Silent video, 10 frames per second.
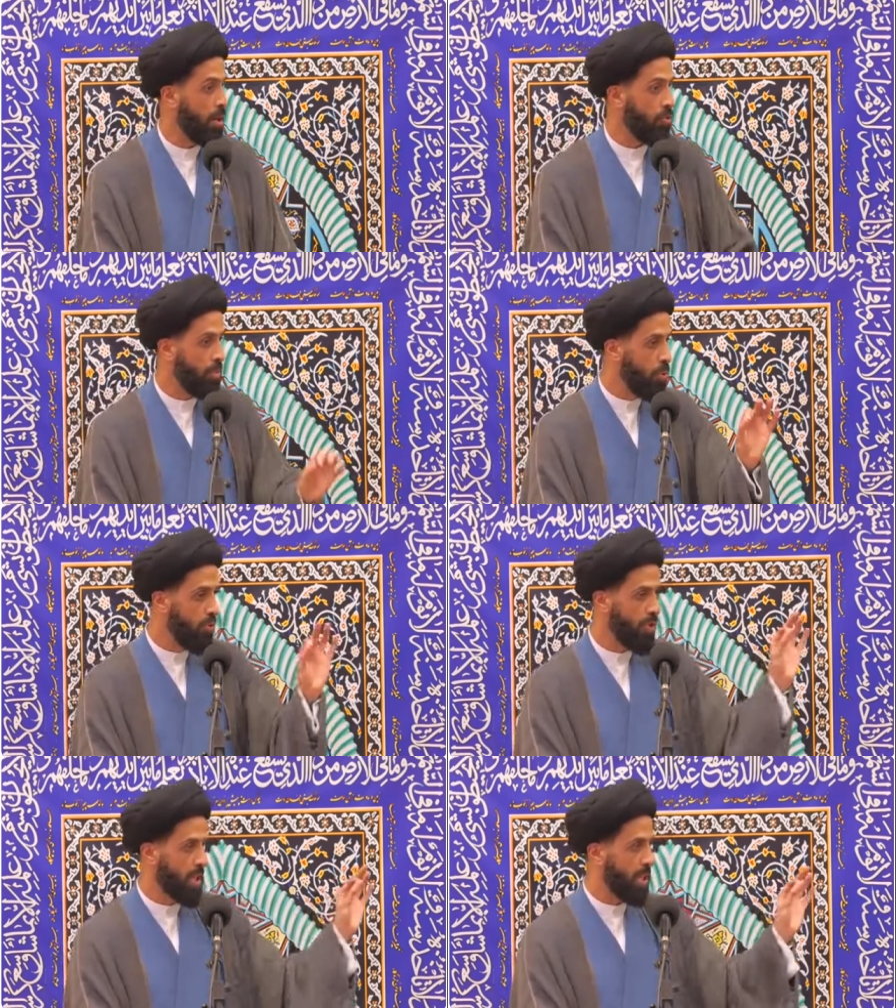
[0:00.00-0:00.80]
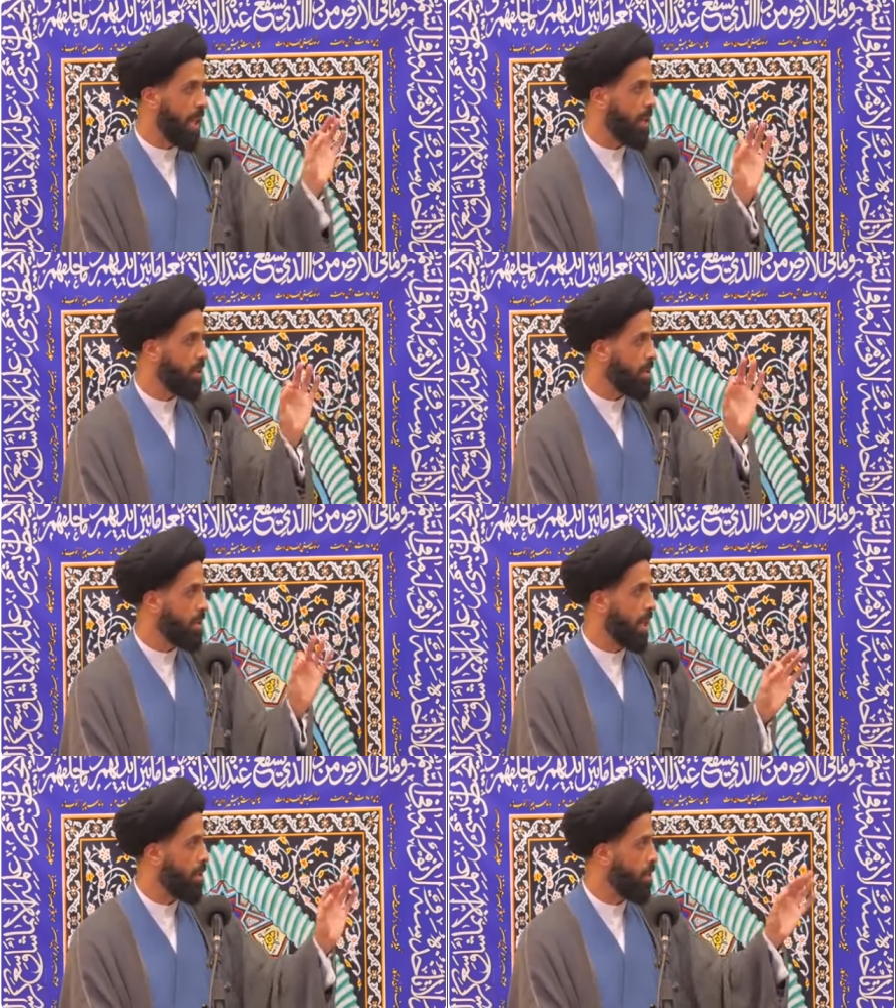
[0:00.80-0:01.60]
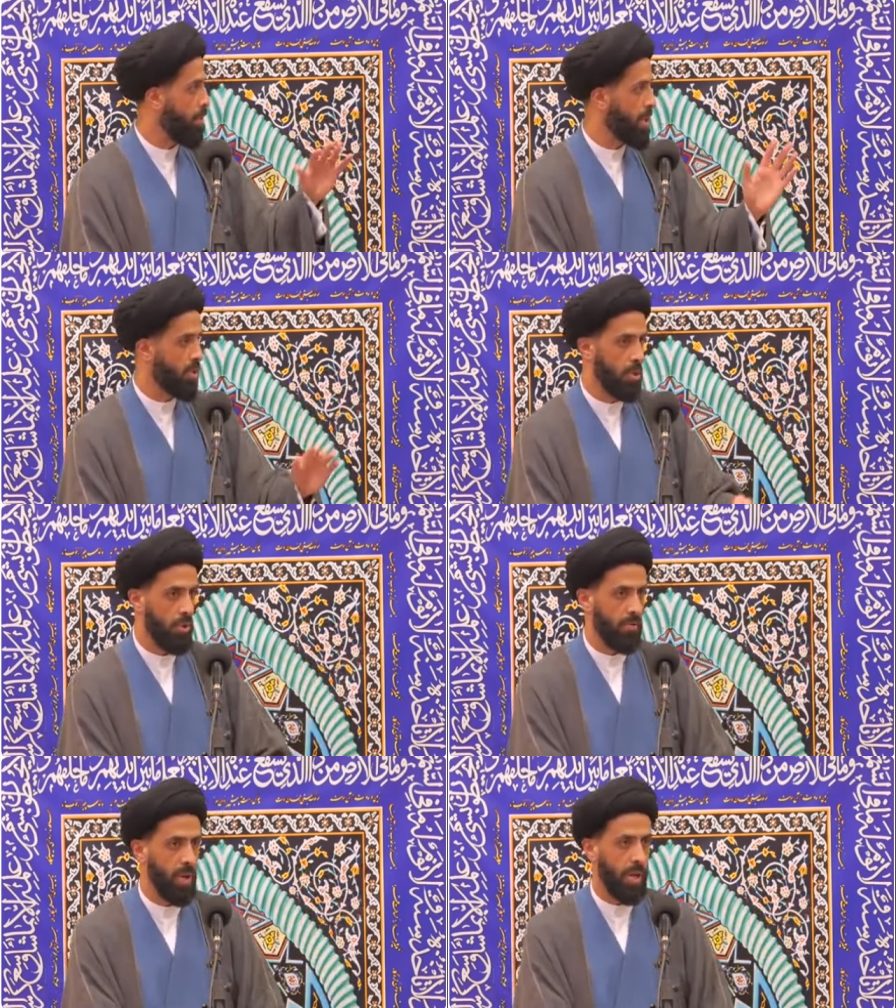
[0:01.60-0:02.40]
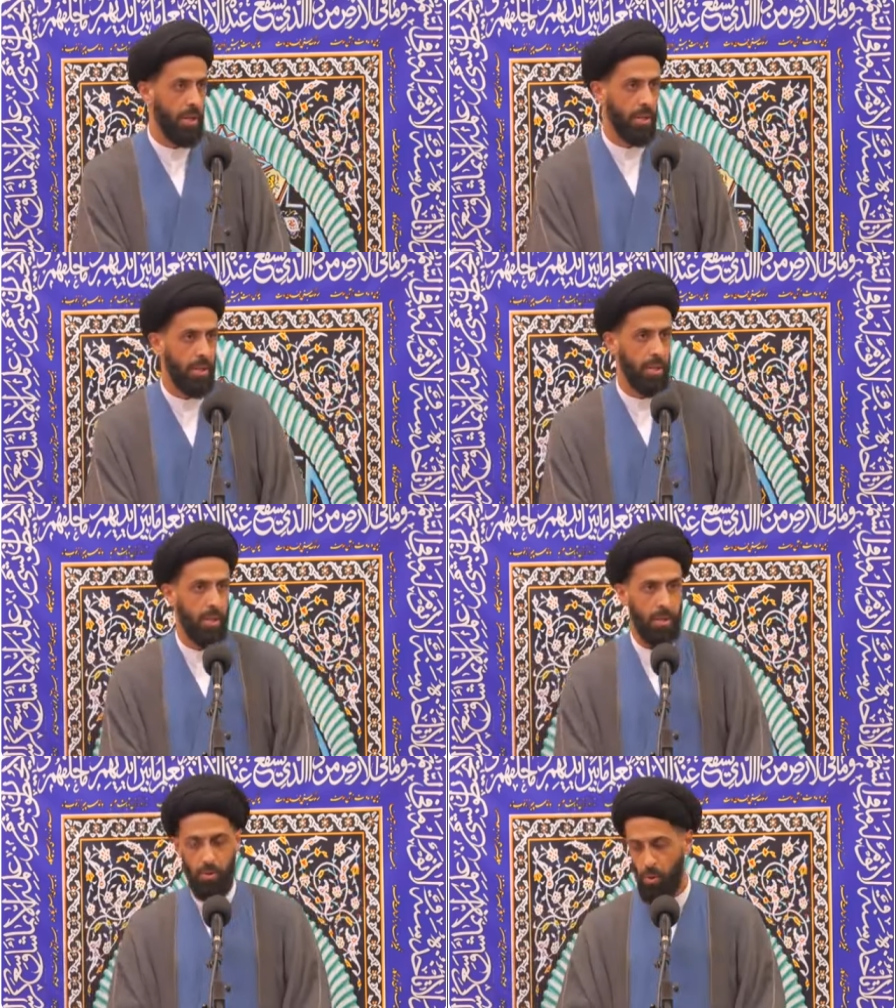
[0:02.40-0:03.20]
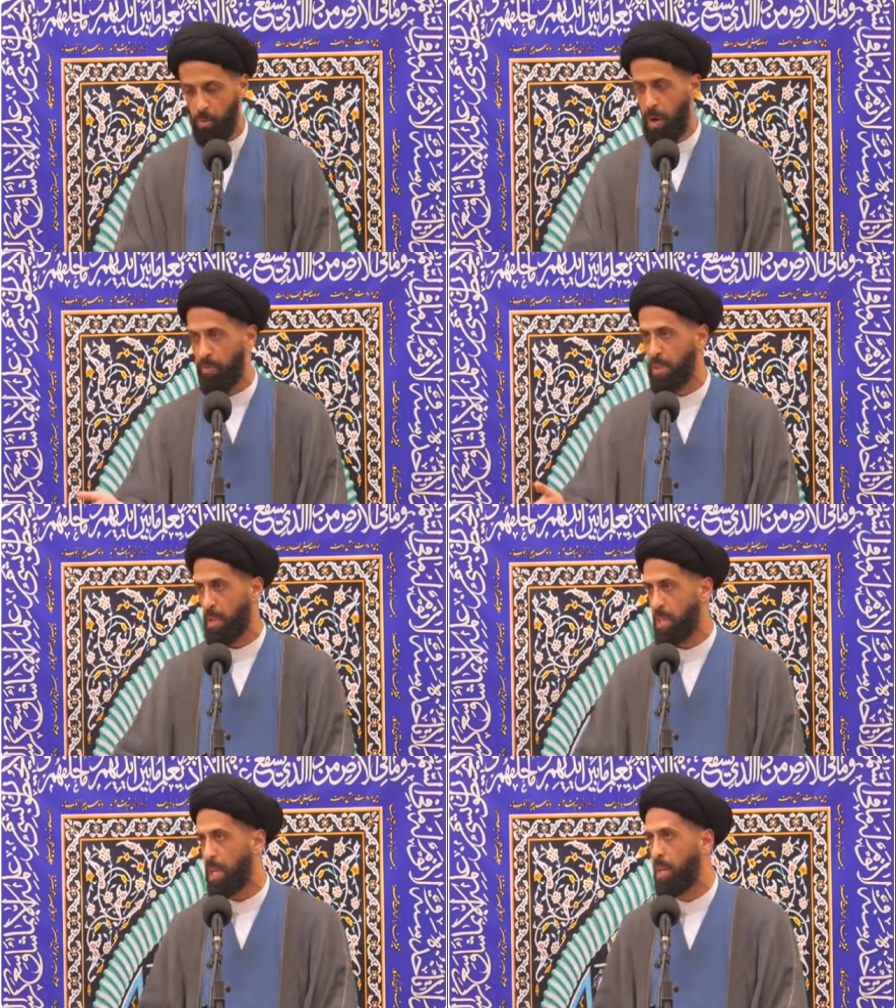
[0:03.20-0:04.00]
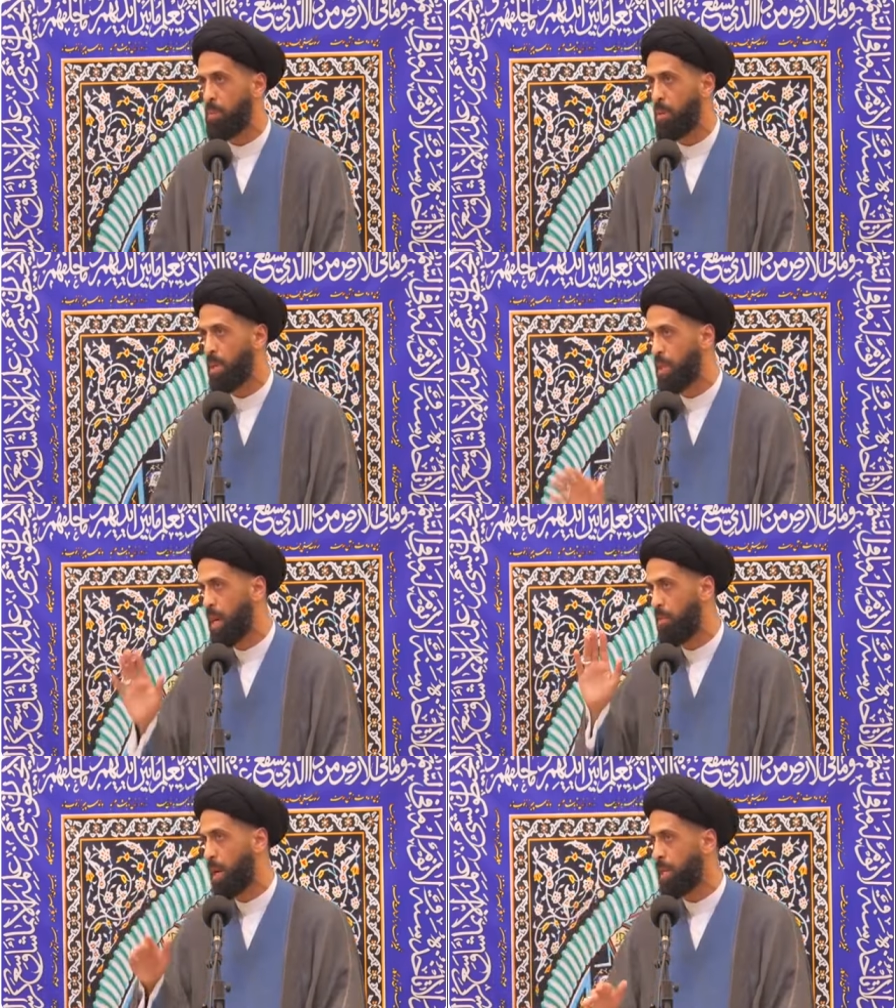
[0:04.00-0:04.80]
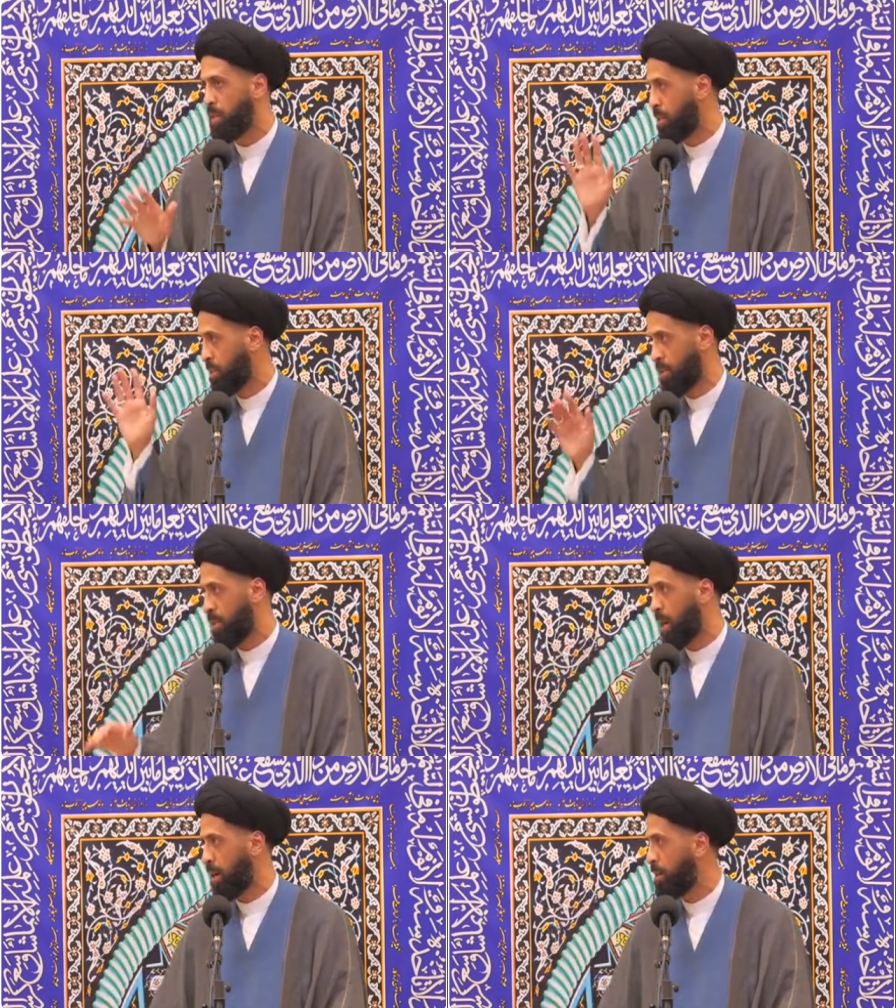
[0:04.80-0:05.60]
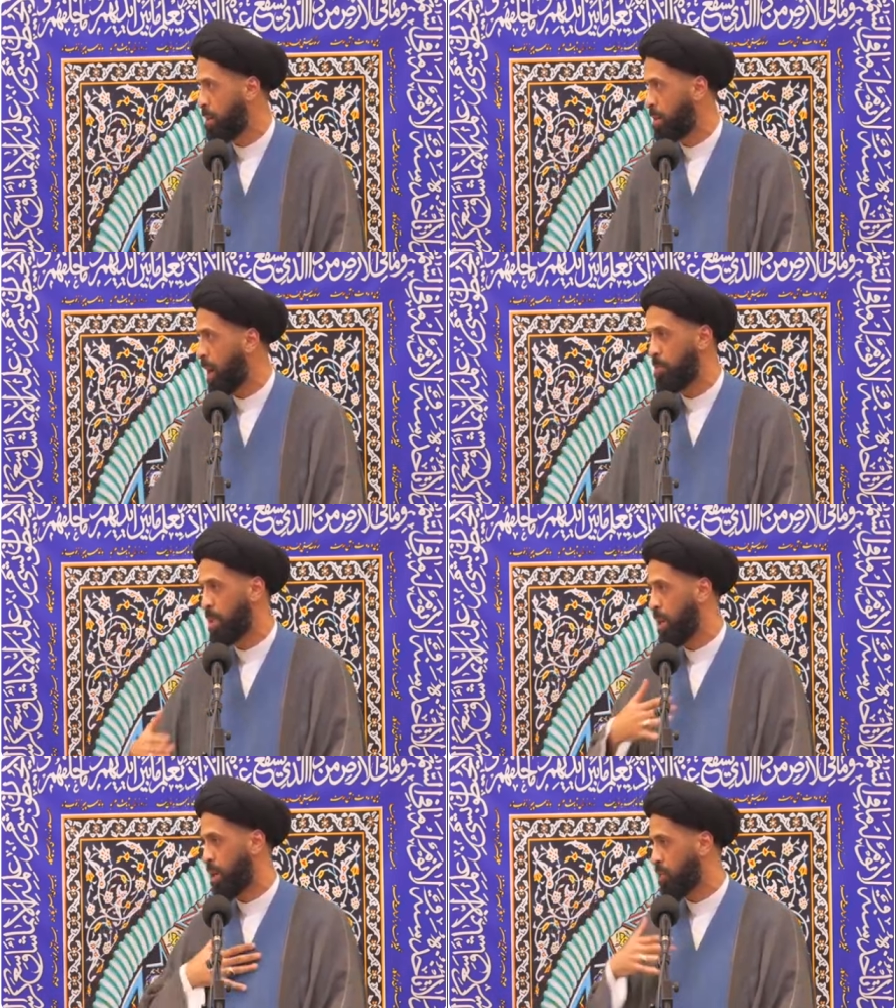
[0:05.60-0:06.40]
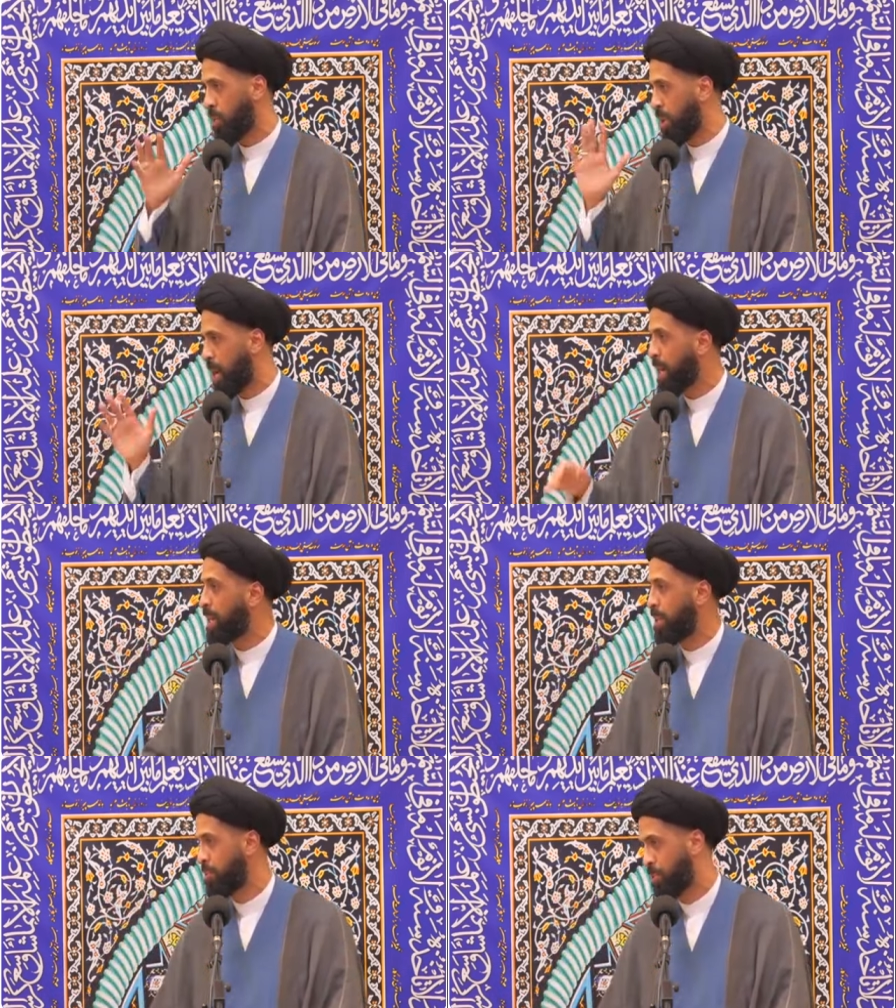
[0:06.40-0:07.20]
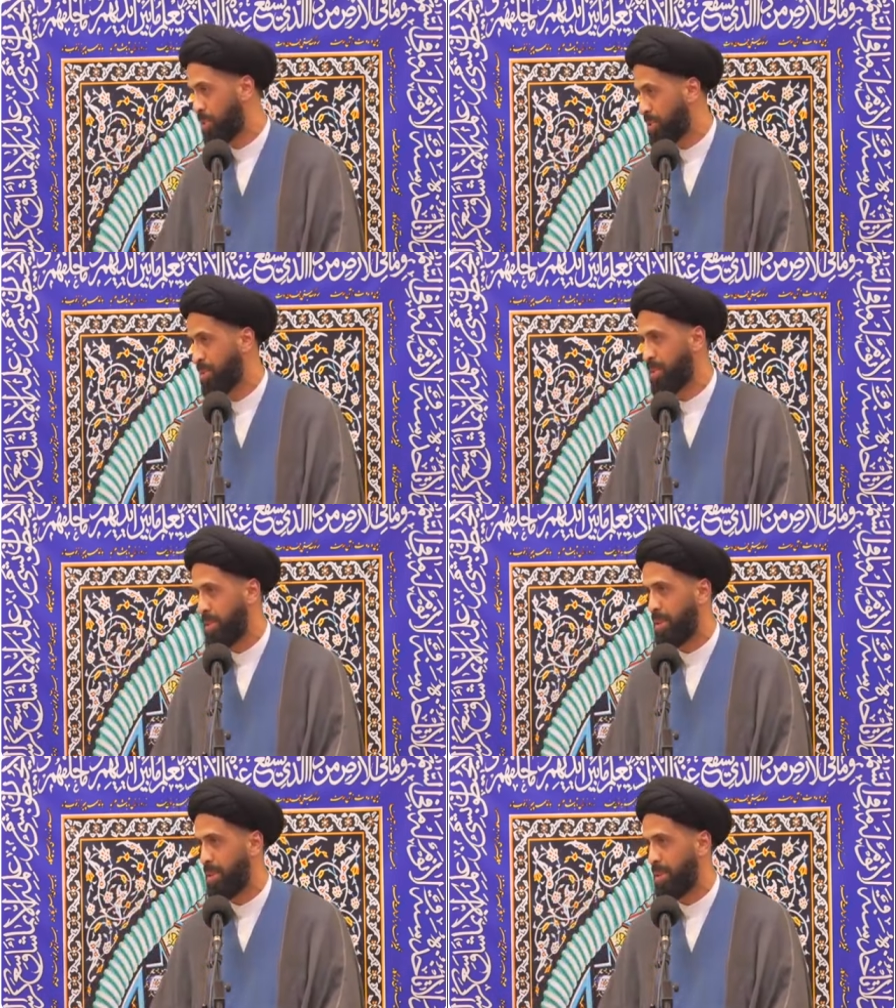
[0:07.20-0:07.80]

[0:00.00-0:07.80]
Remove this line, the title, the messenger of God. So the Prophet tells Ali ibn Abi Talib, Ali says, Not me, Ya Rasulullah, I can't do this.